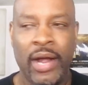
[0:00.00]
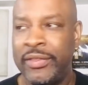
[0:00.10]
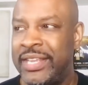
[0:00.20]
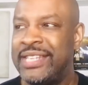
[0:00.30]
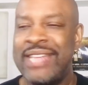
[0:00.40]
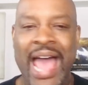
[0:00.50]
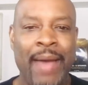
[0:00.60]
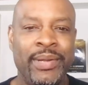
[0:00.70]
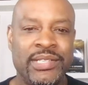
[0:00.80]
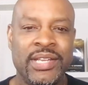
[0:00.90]
Are these
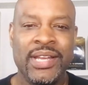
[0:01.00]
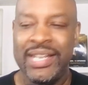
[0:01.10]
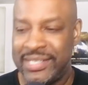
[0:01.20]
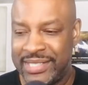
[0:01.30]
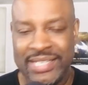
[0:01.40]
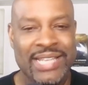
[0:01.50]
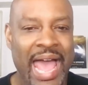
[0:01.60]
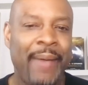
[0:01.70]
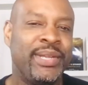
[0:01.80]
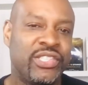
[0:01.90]
habits, is this
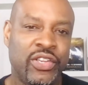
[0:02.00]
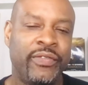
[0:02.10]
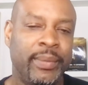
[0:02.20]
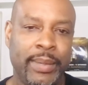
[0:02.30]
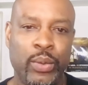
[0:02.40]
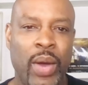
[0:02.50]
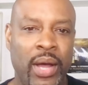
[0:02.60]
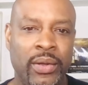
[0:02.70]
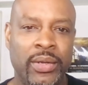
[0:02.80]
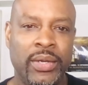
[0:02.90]
habit serving me well?